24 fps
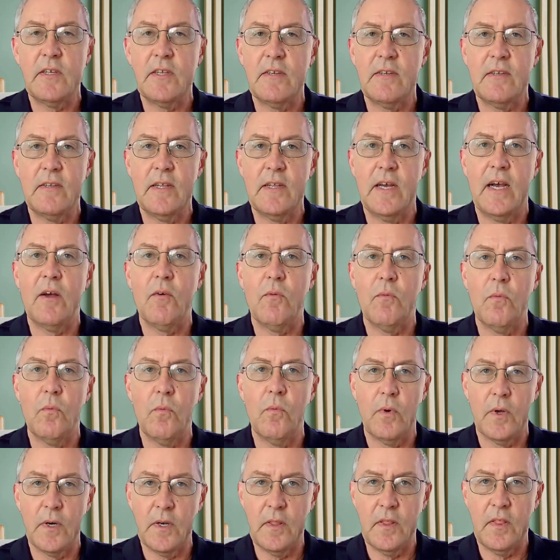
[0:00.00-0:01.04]
That's not
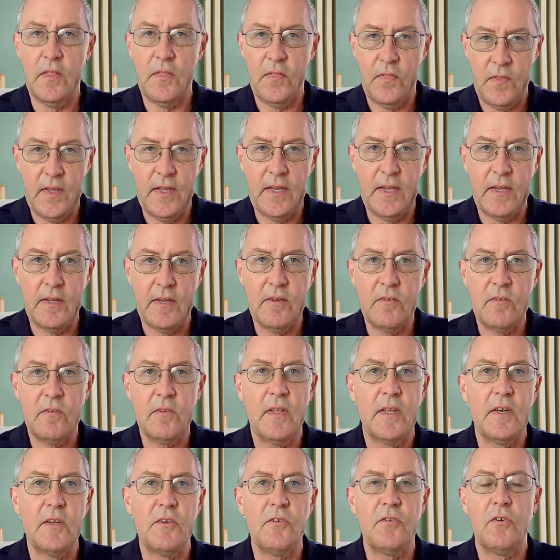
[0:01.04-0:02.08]
one of the things
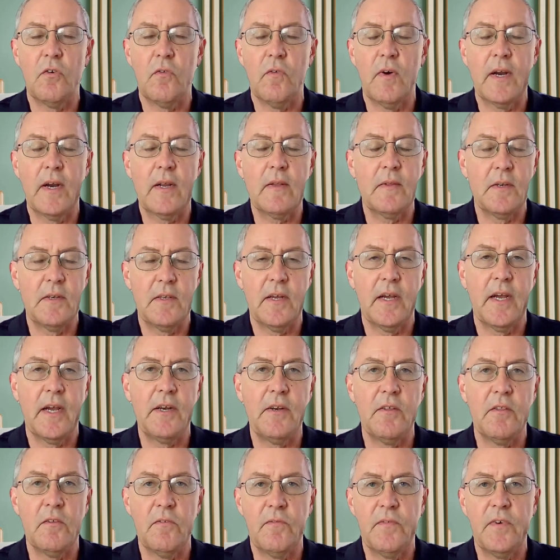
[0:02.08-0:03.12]
that is directly
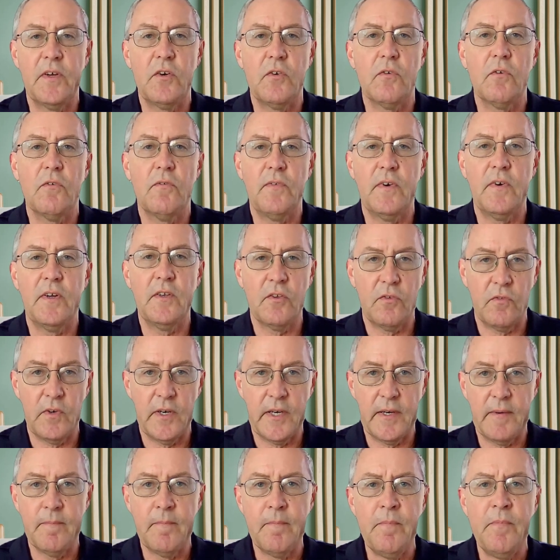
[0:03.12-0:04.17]
tied to the federal funds
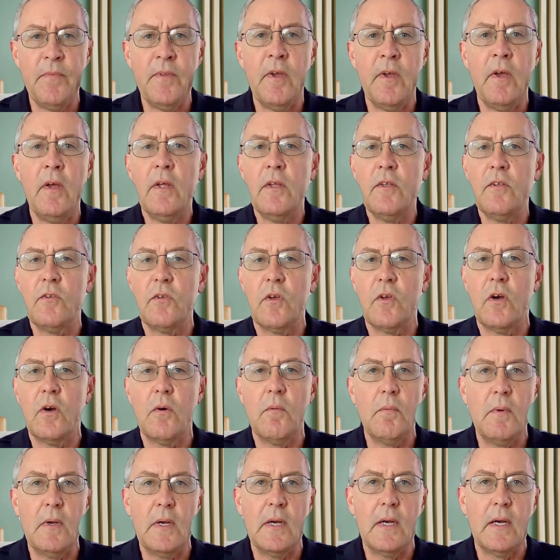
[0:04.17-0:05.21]
rate.
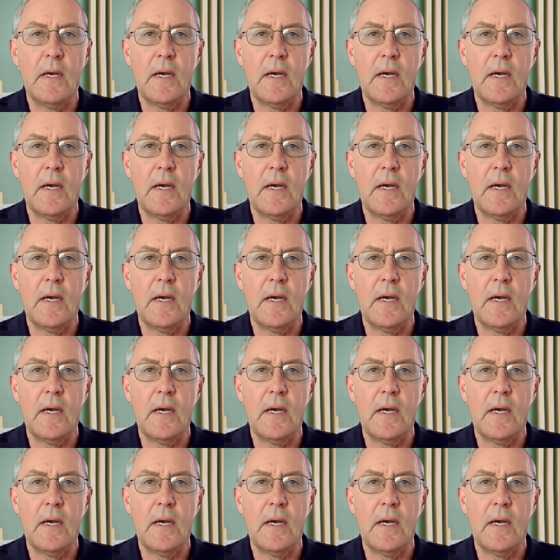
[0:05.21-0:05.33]
So